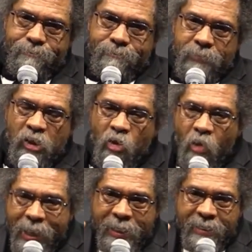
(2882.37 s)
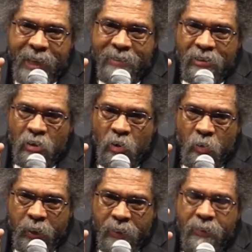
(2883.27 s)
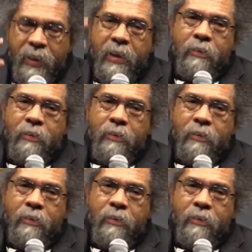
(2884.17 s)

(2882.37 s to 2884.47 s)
Because greatness has to do with the